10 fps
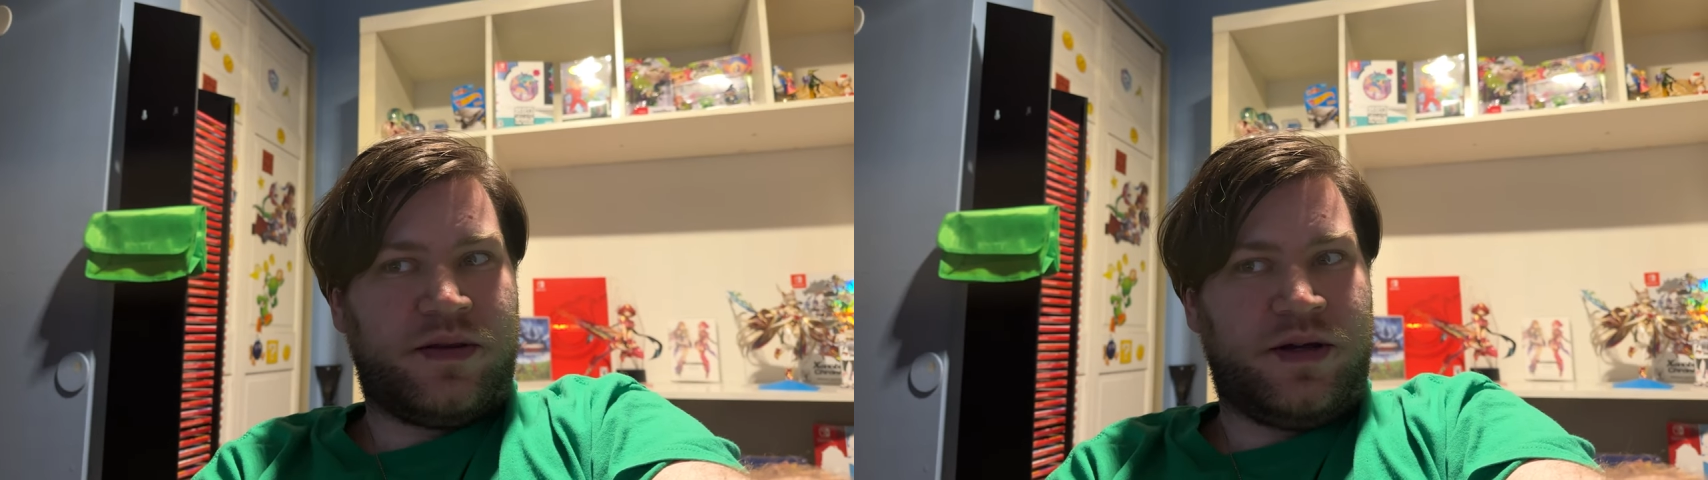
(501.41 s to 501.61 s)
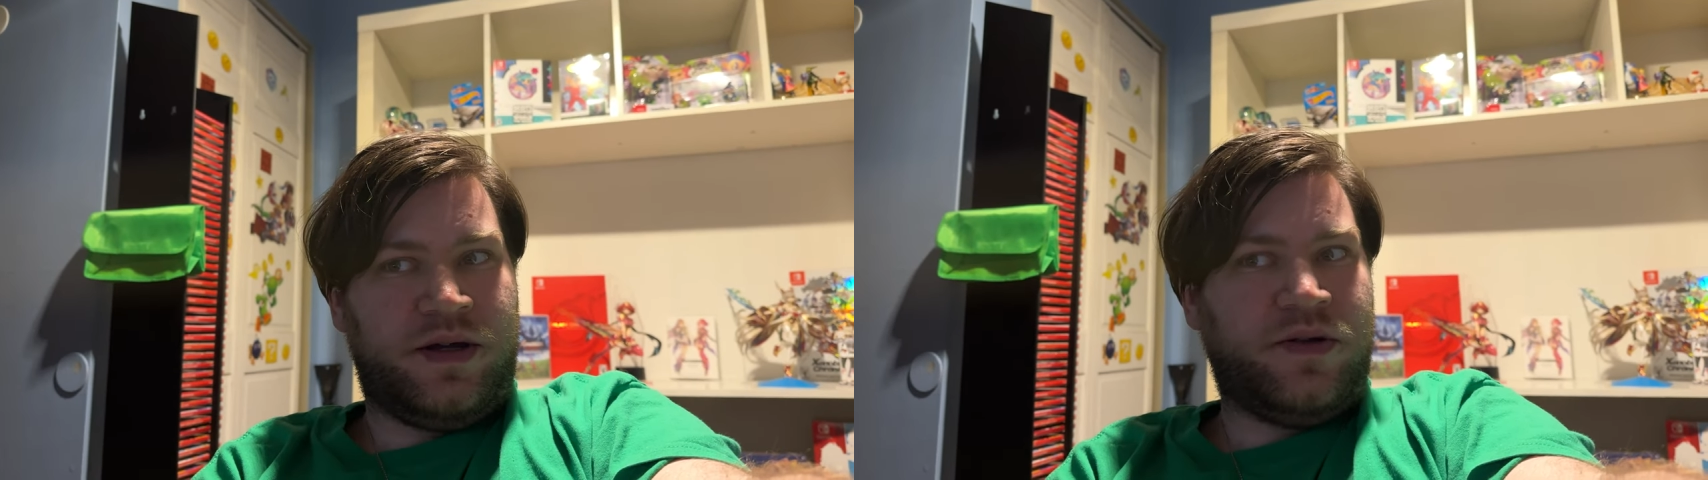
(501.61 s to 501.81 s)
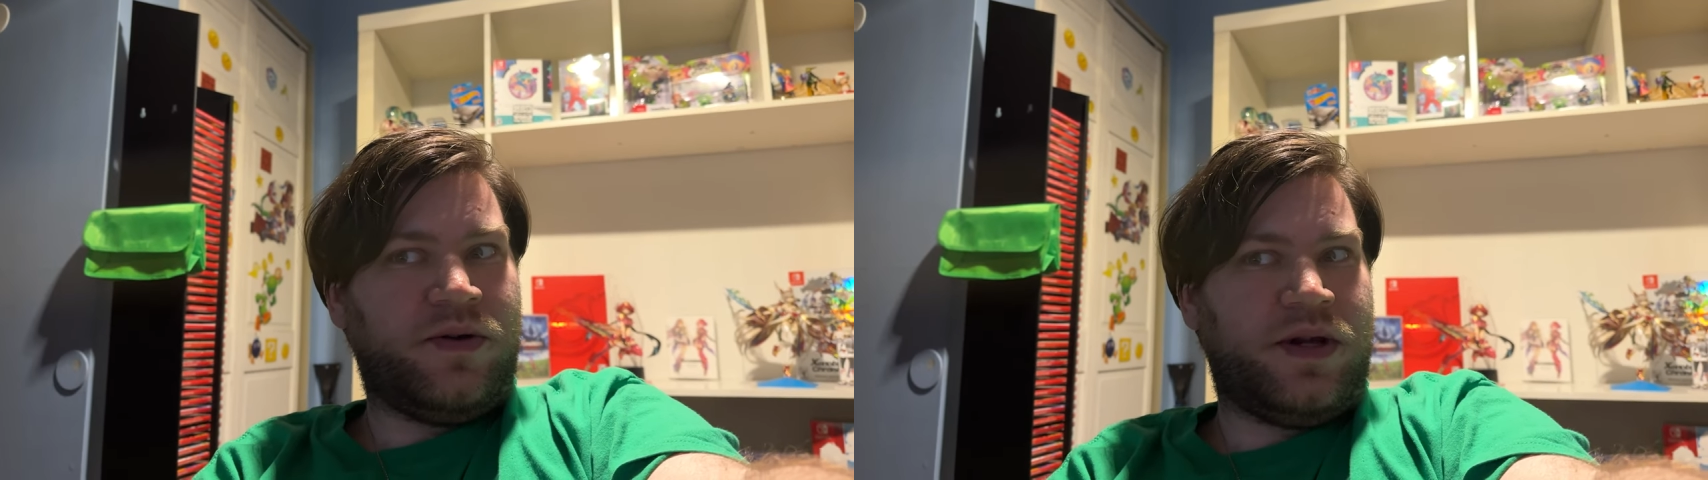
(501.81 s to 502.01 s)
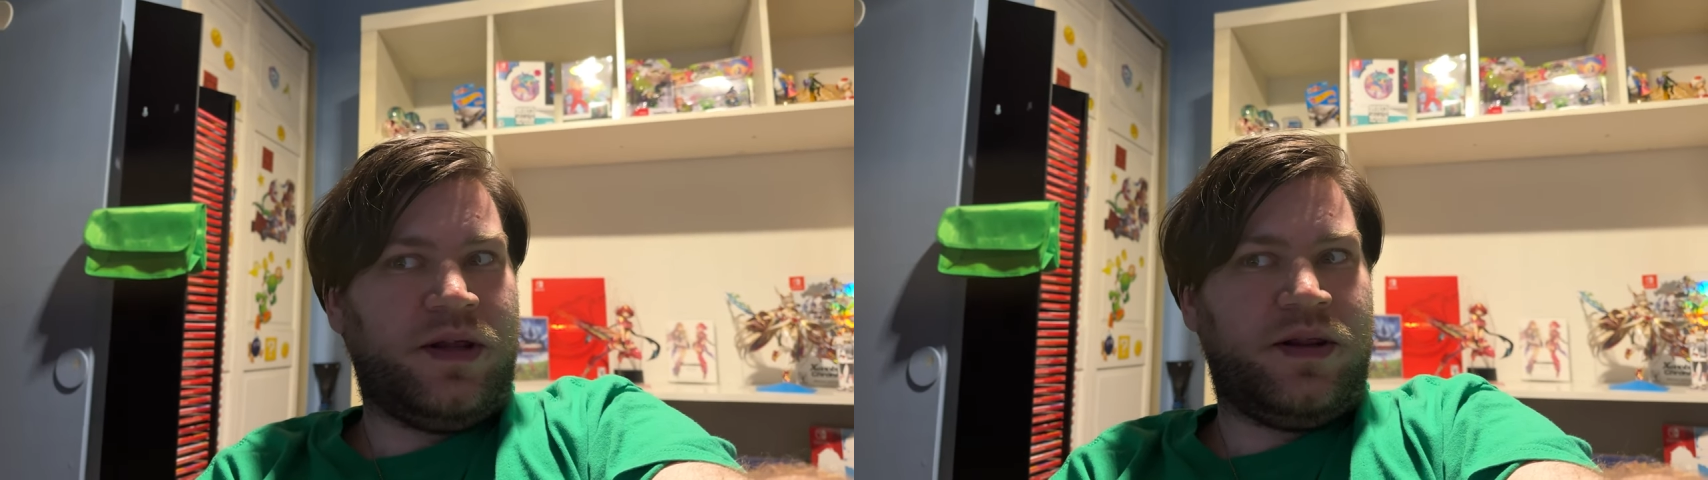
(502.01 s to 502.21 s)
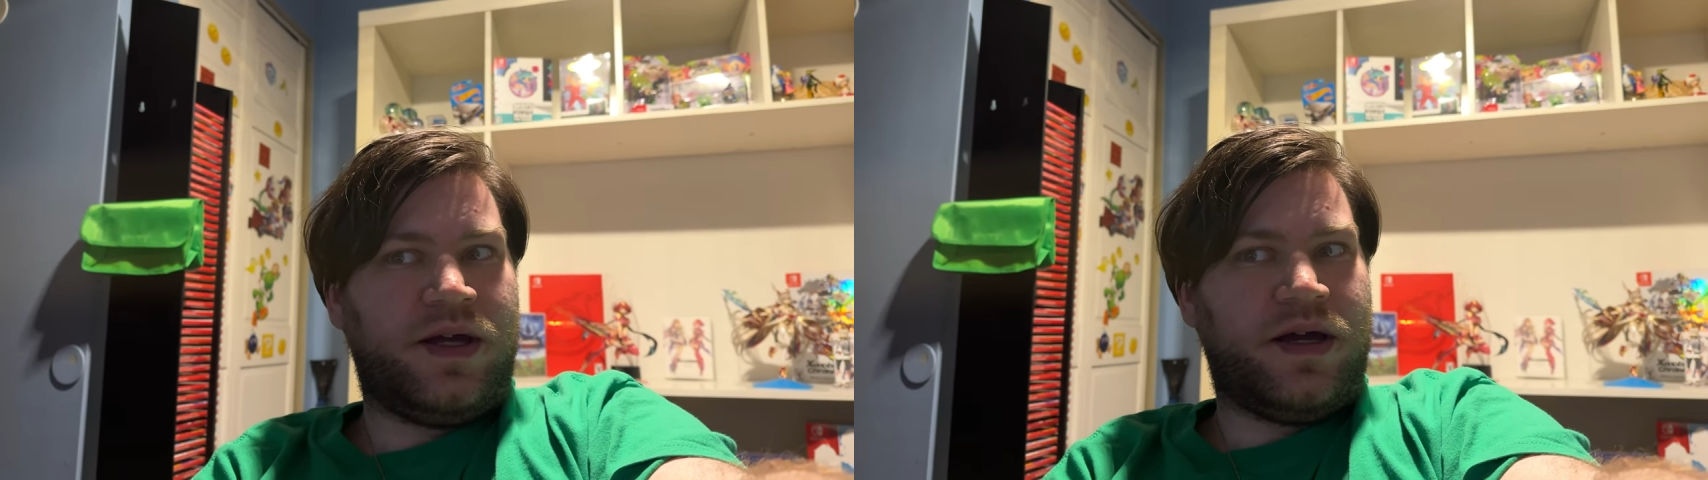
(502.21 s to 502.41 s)

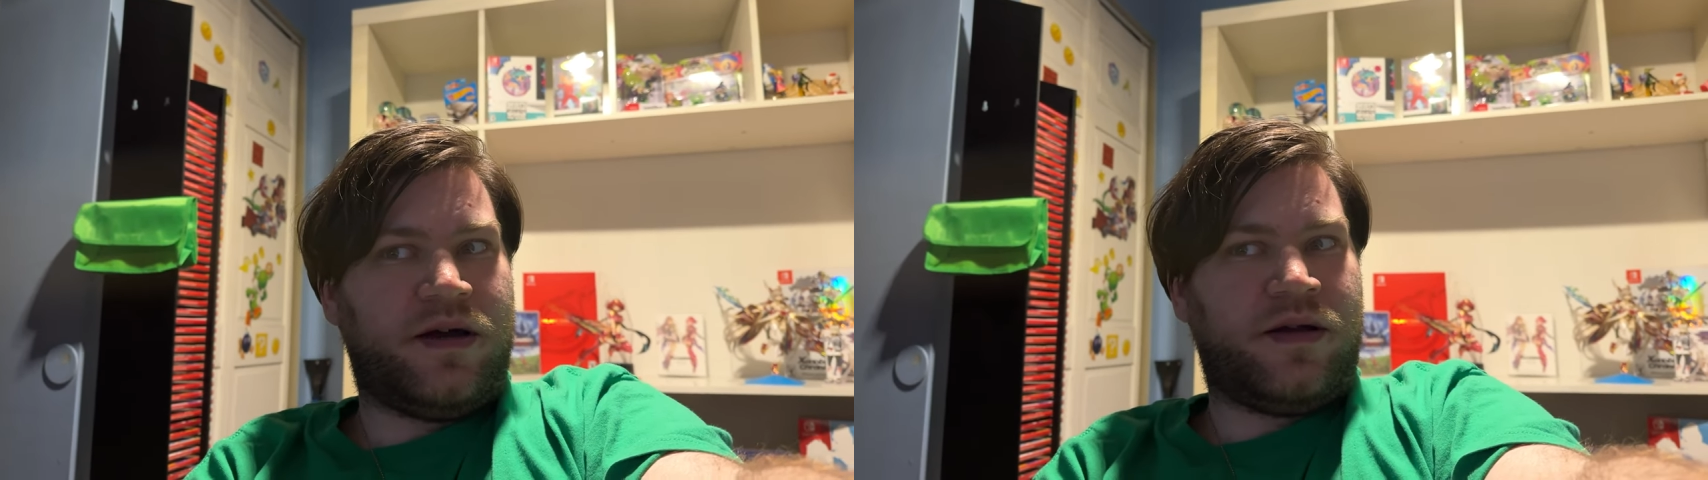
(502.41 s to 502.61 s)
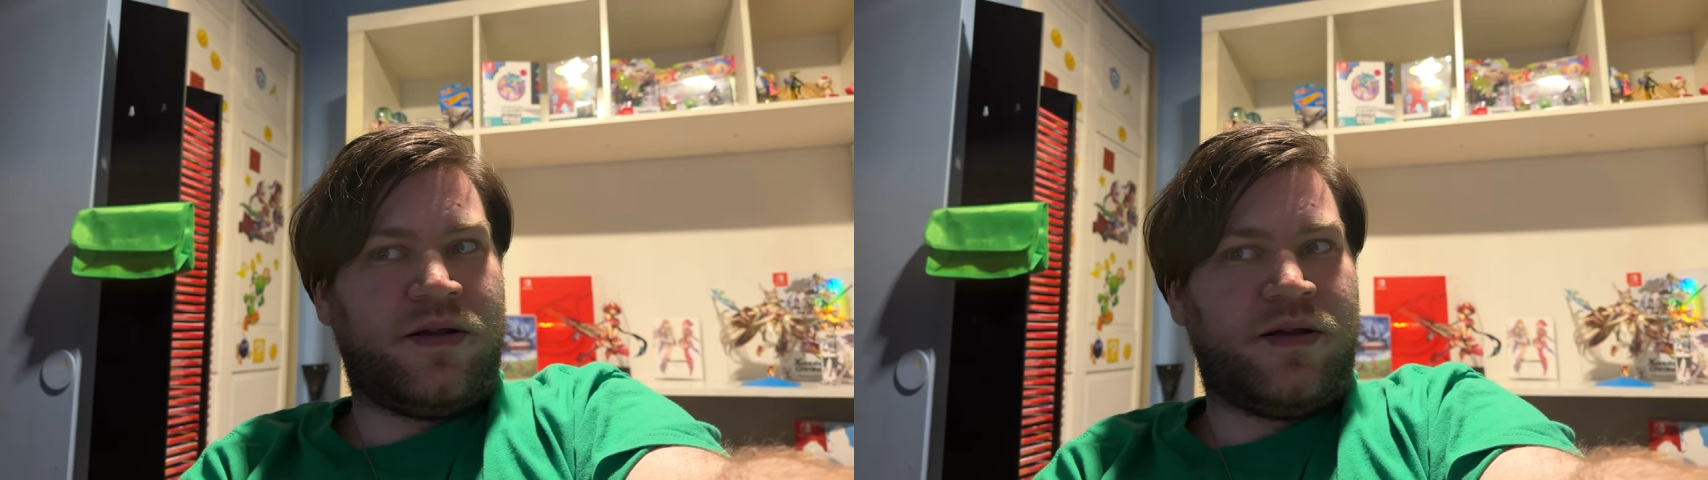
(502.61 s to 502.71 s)
including the, uh,